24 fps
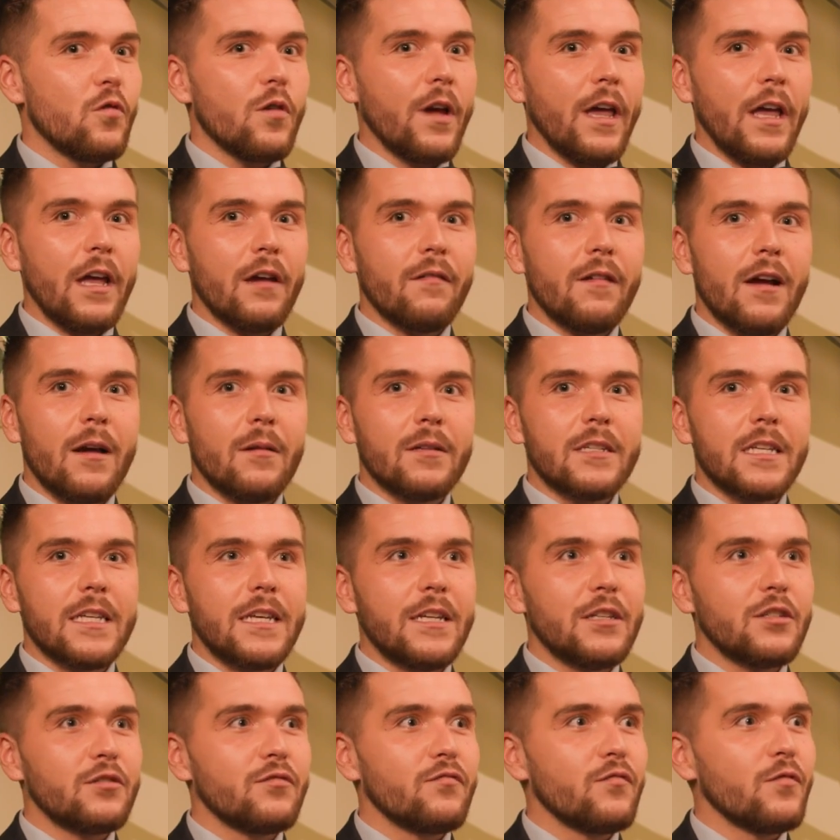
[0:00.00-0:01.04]
walking around
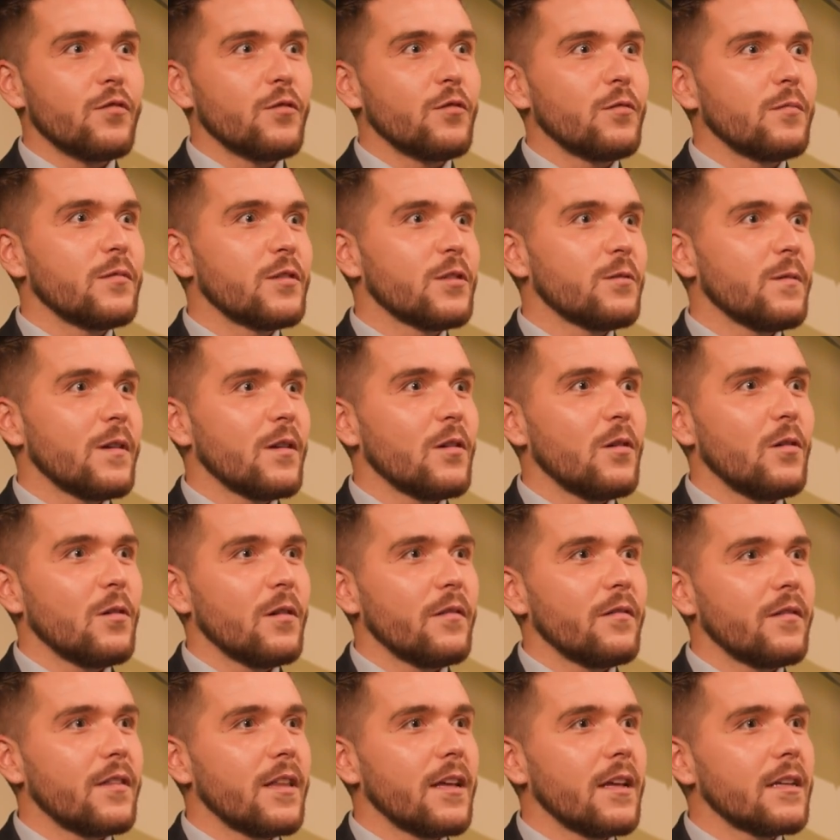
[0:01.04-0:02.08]
each room, doing
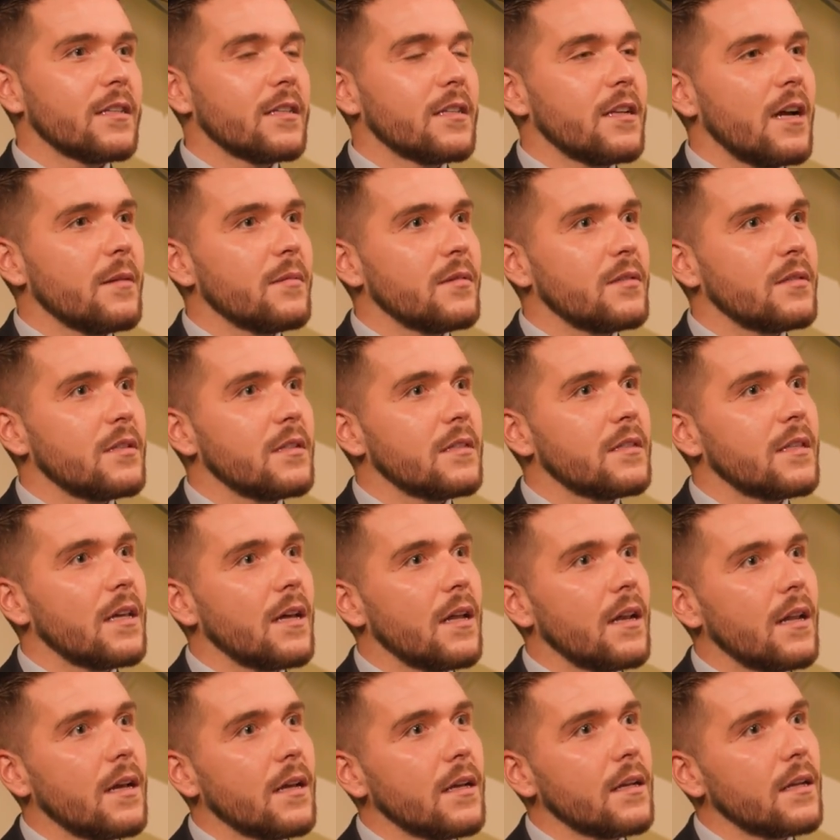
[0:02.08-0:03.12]
all of this. And I'm stood
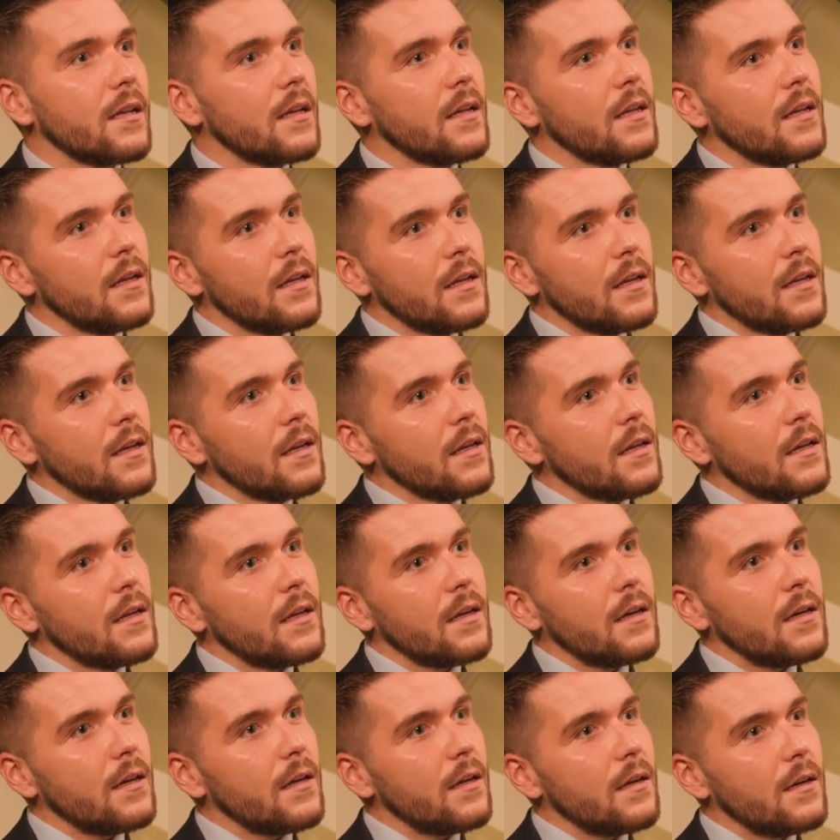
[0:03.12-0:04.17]
there like,
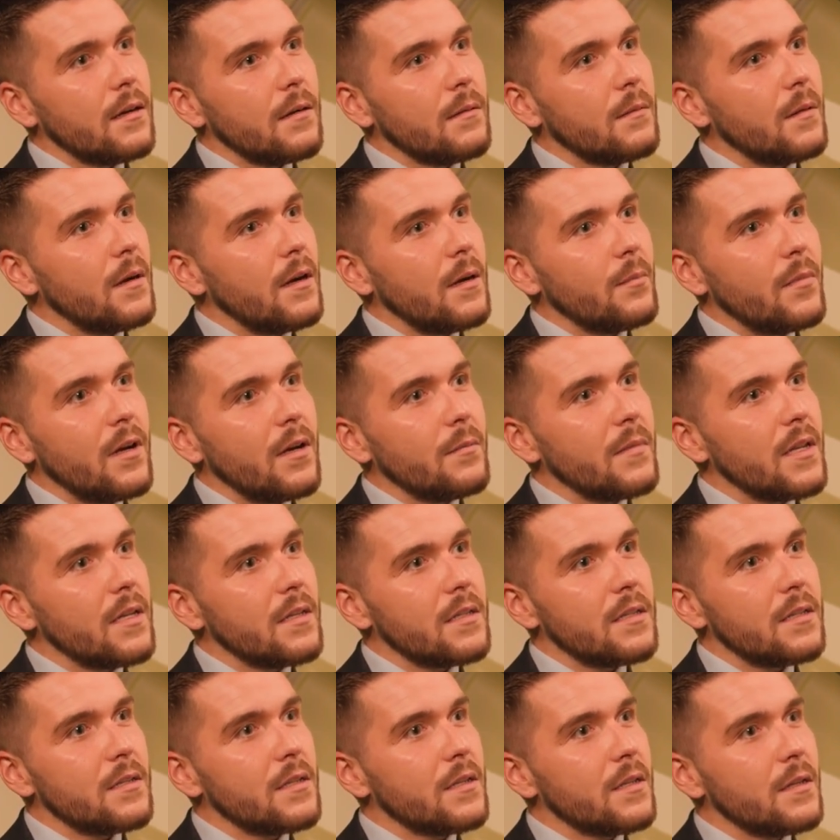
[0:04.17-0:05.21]
what am I
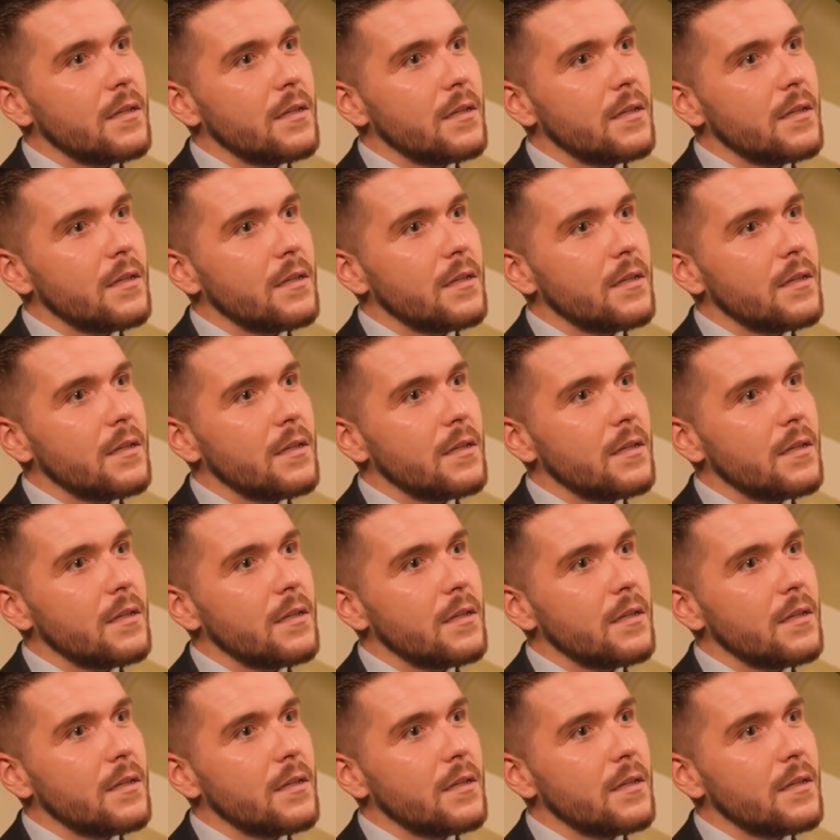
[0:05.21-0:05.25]
meant to